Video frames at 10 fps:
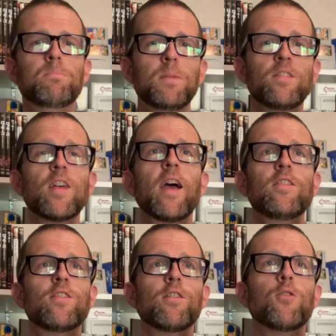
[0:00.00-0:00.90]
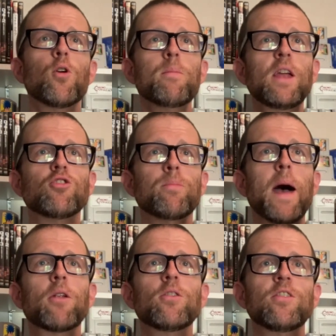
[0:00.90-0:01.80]
Besides the four major
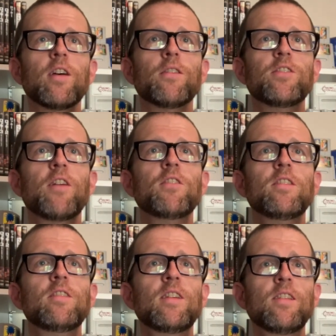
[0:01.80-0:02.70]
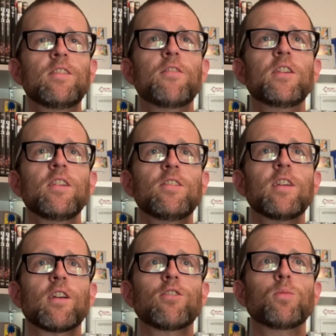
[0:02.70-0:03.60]
battles of
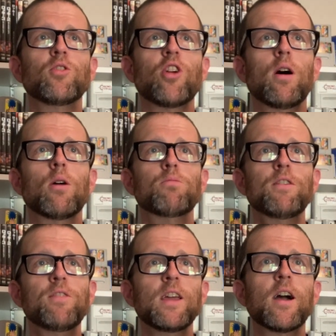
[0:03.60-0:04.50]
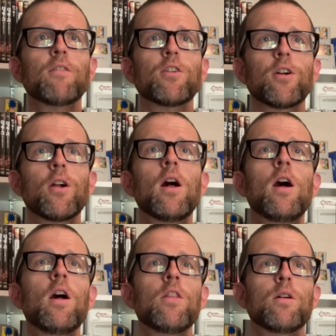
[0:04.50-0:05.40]
1776, which I'll briefly cover,
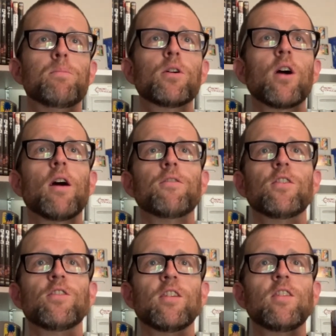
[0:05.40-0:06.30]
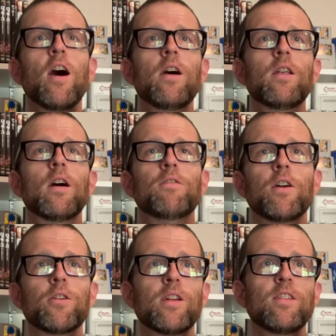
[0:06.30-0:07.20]
the book offers a ton of
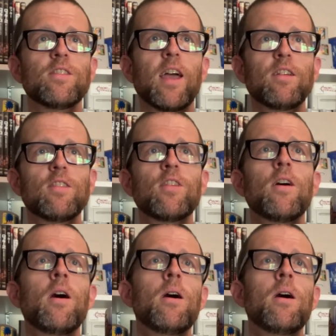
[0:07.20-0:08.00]
other insight.